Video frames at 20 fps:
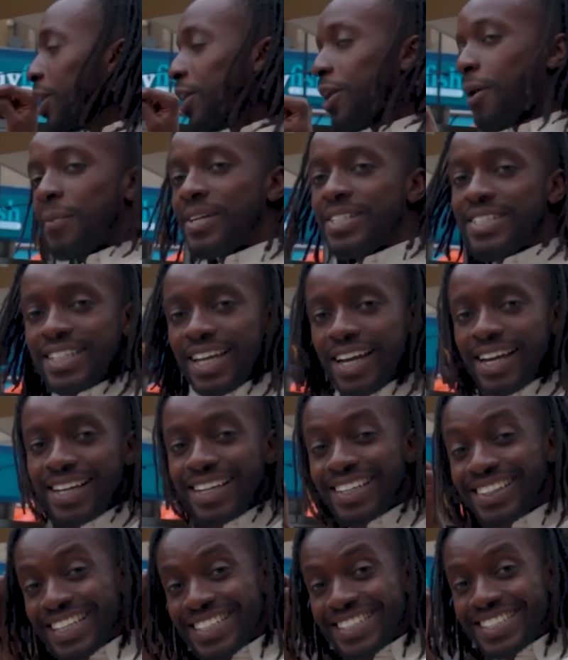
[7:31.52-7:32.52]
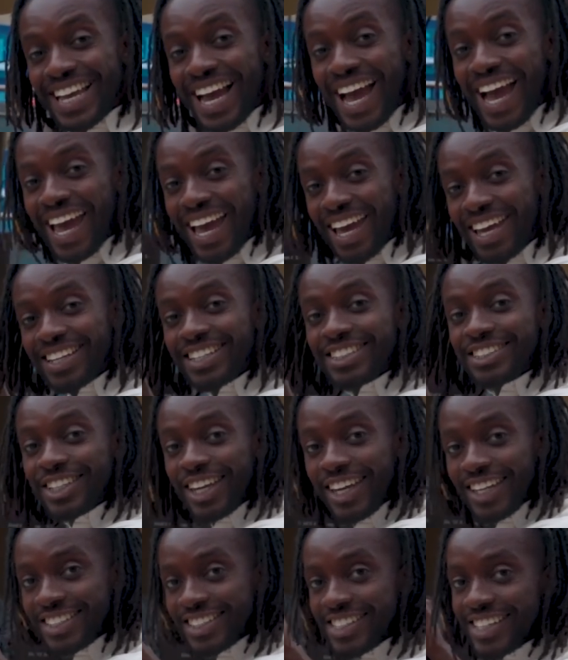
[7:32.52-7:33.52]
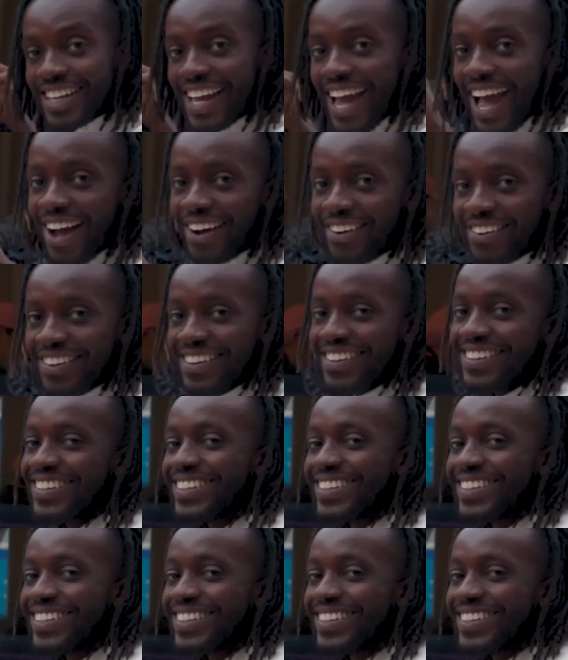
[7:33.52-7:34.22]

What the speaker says: come and check the Thai kitchen out.